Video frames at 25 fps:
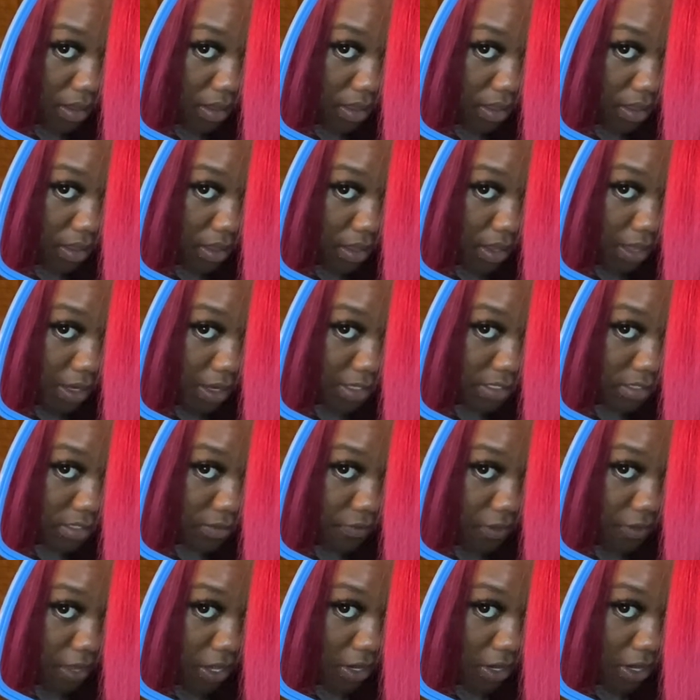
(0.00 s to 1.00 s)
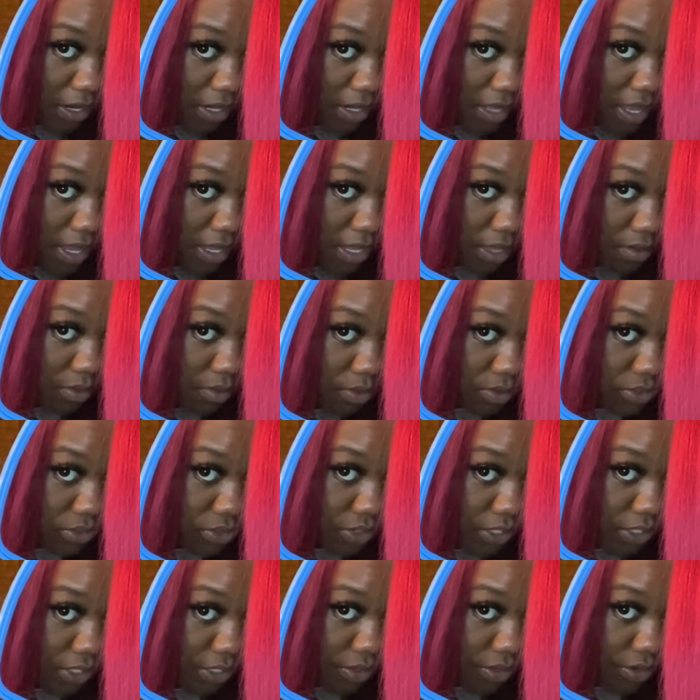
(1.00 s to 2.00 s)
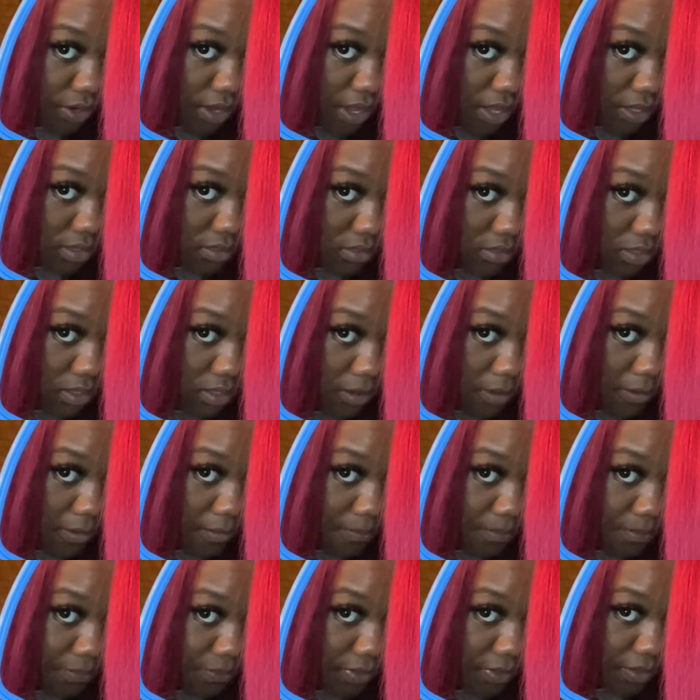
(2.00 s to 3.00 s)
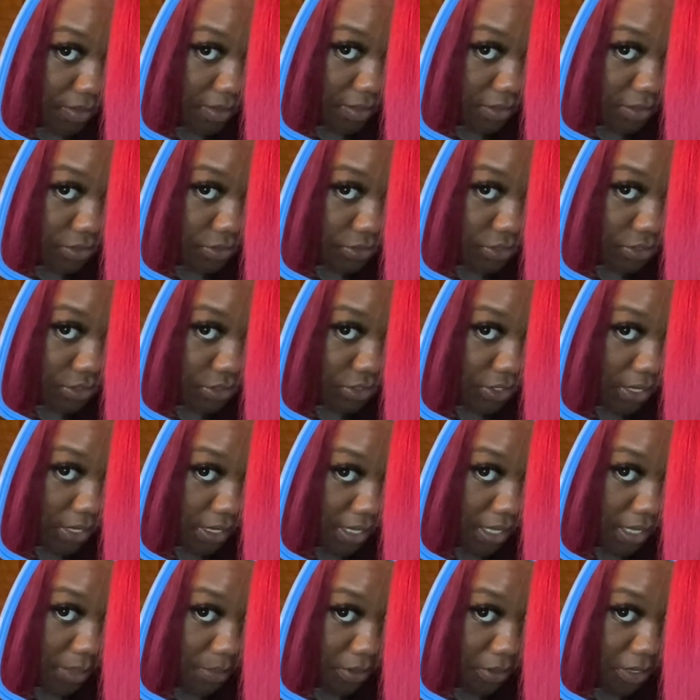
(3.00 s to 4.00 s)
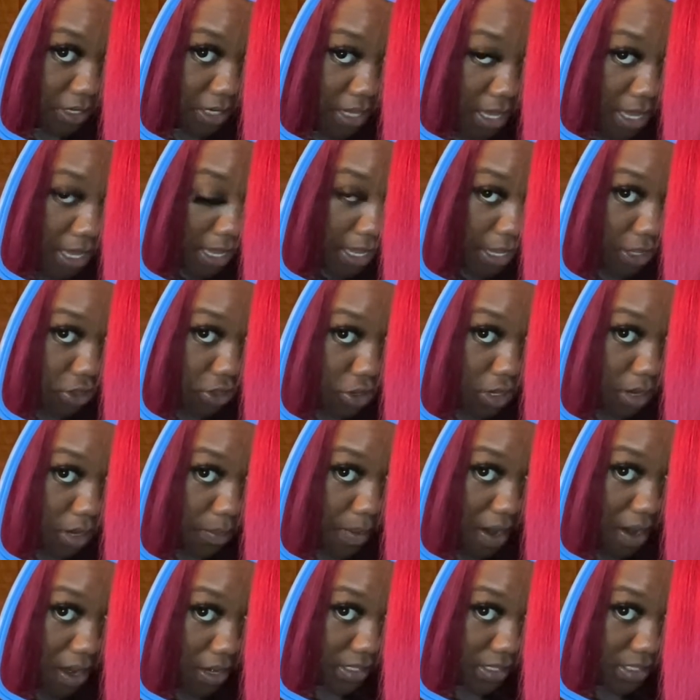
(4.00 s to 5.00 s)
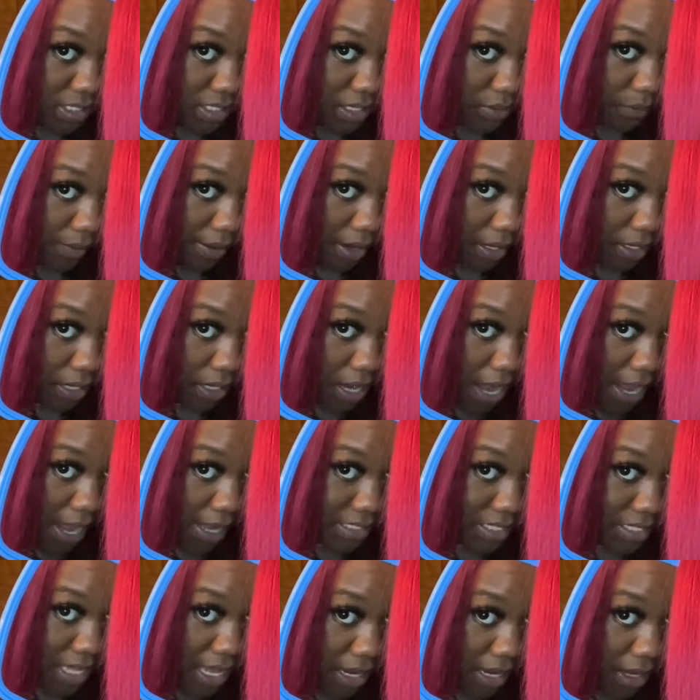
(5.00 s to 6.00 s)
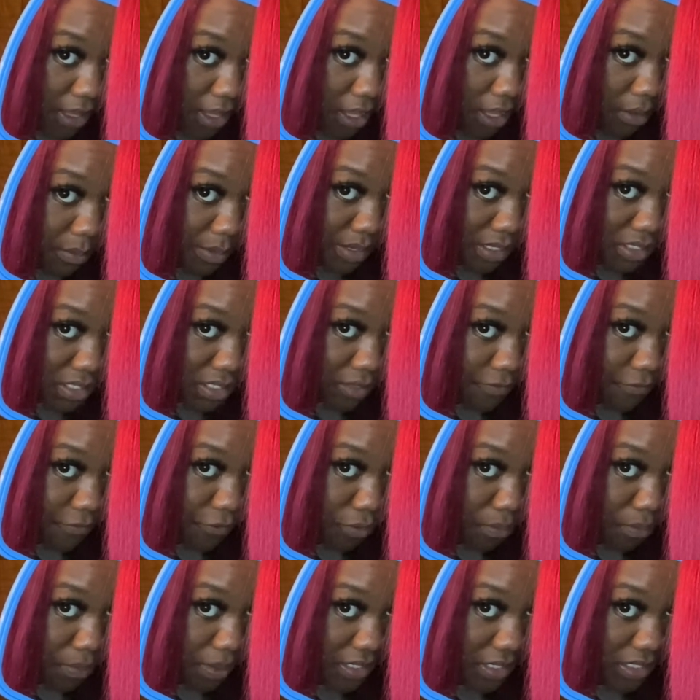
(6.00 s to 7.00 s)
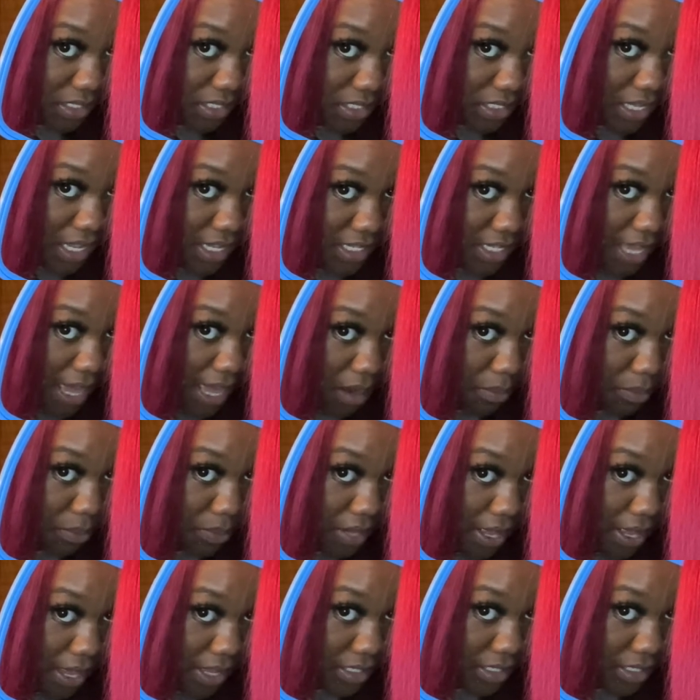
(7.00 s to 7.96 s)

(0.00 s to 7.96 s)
Yeah, just fold it over and keep on very far. And you can probably see where it looks like it's kind of covered. There's a few pieces that's out of place.